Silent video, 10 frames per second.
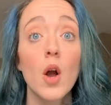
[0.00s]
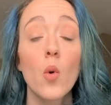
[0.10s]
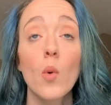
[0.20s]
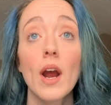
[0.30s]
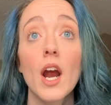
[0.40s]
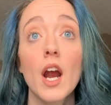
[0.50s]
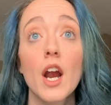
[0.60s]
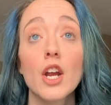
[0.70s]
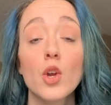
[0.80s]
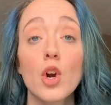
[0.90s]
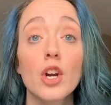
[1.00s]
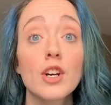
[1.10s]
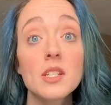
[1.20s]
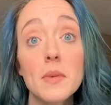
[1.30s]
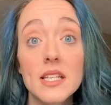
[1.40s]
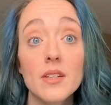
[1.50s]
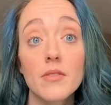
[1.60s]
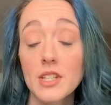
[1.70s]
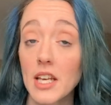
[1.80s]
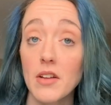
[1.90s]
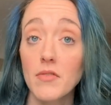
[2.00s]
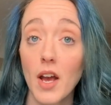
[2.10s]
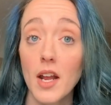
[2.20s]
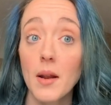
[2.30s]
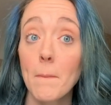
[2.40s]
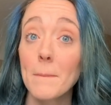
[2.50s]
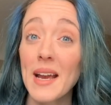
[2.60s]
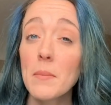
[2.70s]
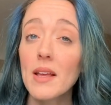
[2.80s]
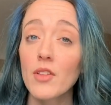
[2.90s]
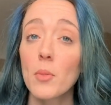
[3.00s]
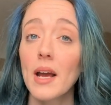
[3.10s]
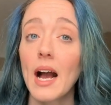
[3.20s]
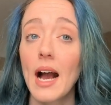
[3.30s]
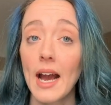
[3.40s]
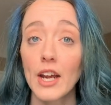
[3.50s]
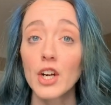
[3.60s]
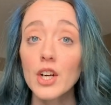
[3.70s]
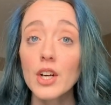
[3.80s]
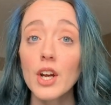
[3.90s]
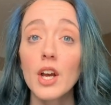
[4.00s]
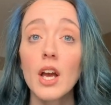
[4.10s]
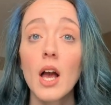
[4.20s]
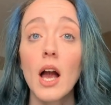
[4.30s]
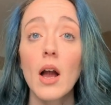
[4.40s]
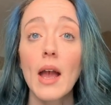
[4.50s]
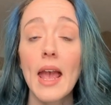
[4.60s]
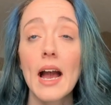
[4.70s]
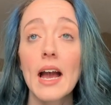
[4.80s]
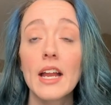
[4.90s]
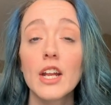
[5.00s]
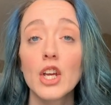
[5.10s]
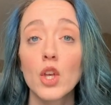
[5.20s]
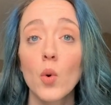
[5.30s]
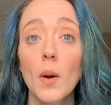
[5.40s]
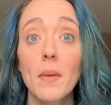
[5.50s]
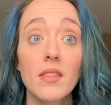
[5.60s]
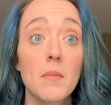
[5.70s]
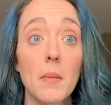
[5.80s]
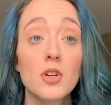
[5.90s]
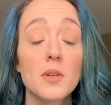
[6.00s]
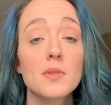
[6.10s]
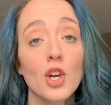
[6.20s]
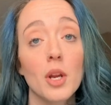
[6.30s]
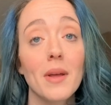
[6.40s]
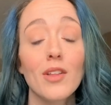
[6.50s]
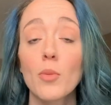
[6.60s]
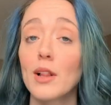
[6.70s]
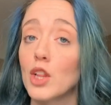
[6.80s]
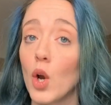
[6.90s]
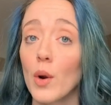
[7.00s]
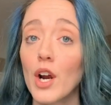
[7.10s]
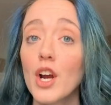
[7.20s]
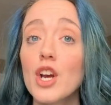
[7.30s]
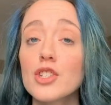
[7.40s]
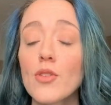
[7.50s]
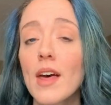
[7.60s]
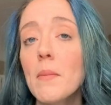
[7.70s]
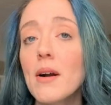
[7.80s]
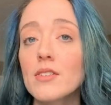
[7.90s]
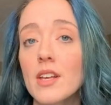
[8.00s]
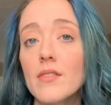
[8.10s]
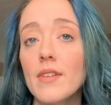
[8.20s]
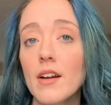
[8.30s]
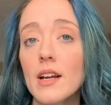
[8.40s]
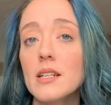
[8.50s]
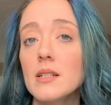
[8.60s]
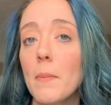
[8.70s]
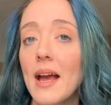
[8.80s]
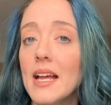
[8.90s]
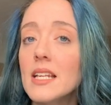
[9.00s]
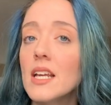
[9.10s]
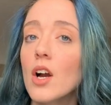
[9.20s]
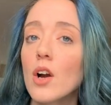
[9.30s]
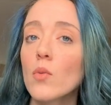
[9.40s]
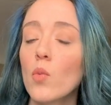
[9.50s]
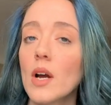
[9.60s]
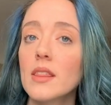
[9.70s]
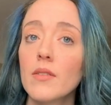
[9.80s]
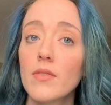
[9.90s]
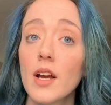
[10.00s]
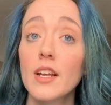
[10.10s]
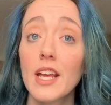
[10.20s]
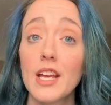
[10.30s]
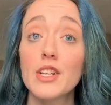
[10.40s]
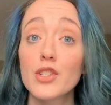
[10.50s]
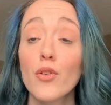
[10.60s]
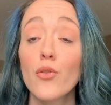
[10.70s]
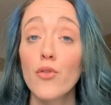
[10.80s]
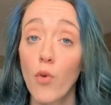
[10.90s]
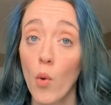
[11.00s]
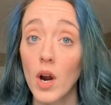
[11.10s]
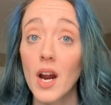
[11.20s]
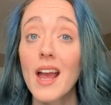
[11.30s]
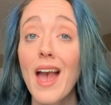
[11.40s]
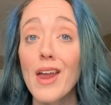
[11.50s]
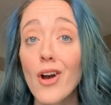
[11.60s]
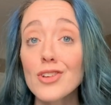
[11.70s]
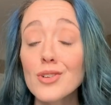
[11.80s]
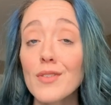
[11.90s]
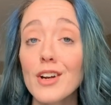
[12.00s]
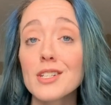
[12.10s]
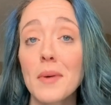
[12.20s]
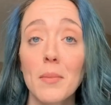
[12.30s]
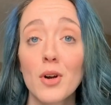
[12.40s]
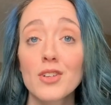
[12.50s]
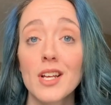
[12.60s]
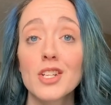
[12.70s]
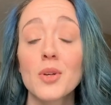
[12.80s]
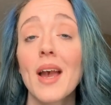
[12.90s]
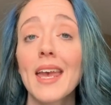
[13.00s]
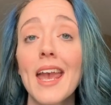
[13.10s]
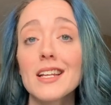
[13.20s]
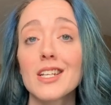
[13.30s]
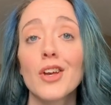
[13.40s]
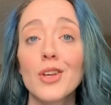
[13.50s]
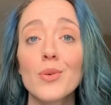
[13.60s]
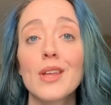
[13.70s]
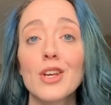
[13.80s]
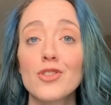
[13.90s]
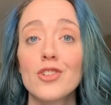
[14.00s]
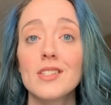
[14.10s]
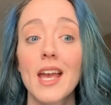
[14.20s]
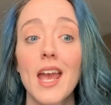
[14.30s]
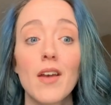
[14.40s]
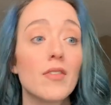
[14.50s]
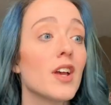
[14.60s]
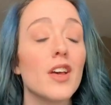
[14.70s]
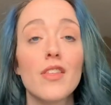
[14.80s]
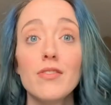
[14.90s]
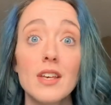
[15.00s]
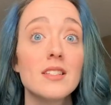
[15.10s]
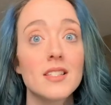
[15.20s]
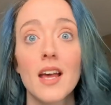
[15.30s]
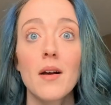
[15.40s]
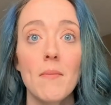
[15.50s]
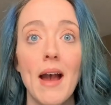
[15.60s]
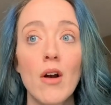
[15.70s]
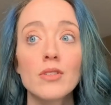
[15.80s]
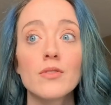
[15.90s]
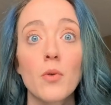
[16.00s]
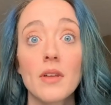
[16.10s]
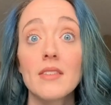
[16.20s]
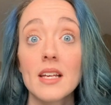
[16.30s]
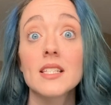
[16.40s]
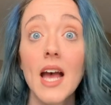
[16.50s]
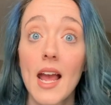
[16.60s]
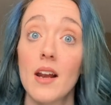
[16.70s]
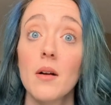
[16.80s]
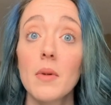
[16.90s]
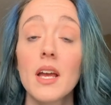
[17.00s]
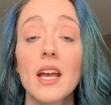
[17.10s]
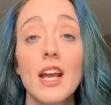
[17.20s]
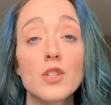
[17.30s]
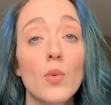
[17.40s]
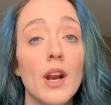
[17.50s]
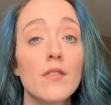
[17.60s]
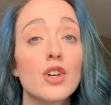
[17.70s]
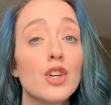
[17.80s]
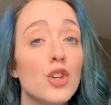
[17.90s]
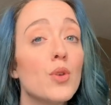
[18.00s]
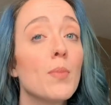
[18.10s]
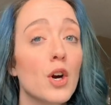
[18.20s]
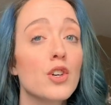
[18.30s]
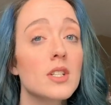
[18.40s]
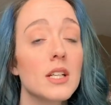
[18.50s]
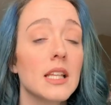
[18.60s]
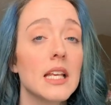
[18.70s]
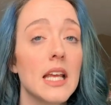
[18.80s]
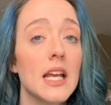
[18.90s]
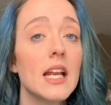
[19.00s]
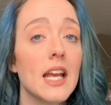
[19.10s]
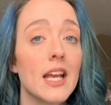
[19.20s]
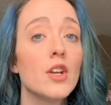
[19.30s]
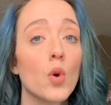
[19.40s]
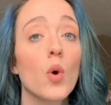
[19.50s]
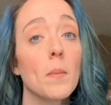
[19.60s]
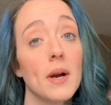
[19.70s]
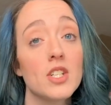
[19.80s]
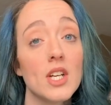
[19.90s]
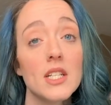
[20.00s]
Where your Christmas sinking fund might be a little bit higher and your monthly memberships are going to be a little bit lower. So that amount is going to vary depending on what the fund is for. And it also varies by person. So I can't tell you that you should save this set amount for this item. It's whatever you personally need in your budget.